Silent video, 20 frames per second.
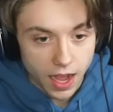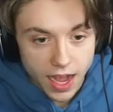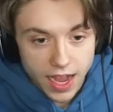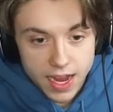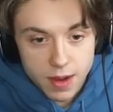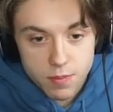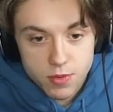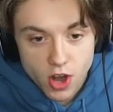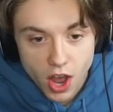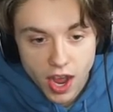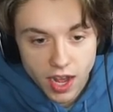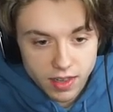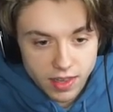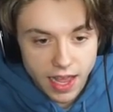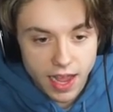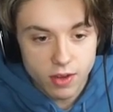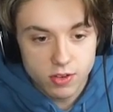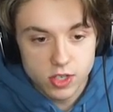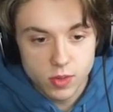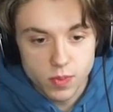I am not
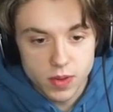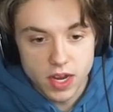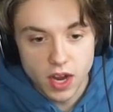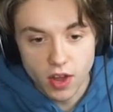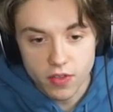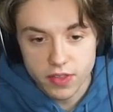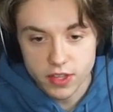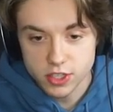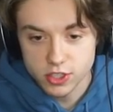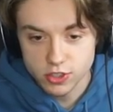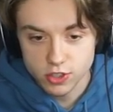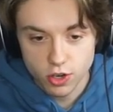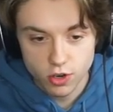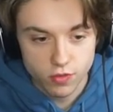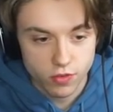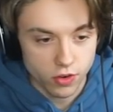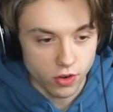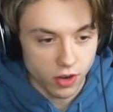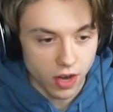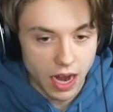allowed to be on this
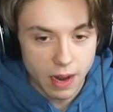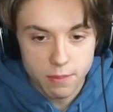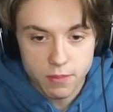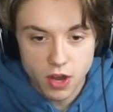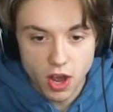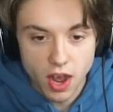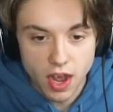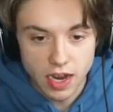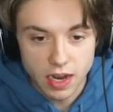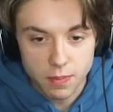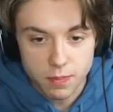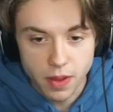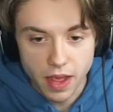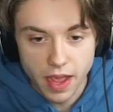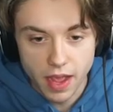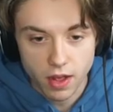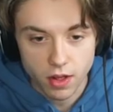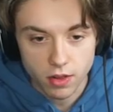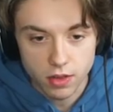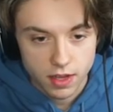server. I'm not a
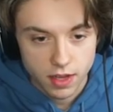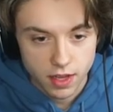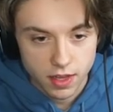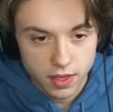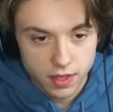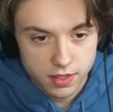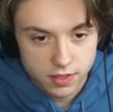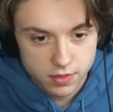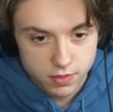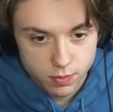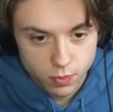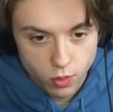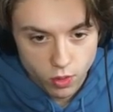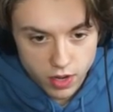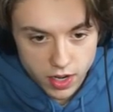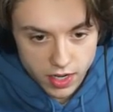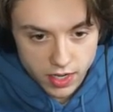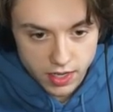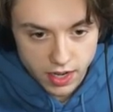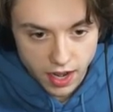pal. And it's
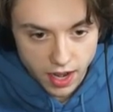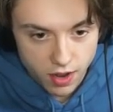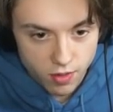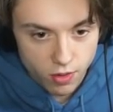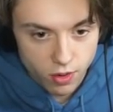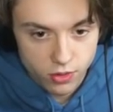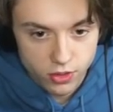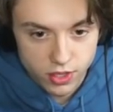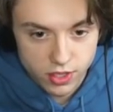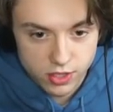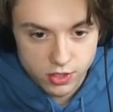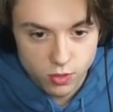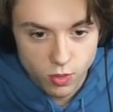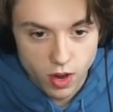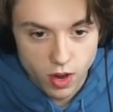pointing an arrow this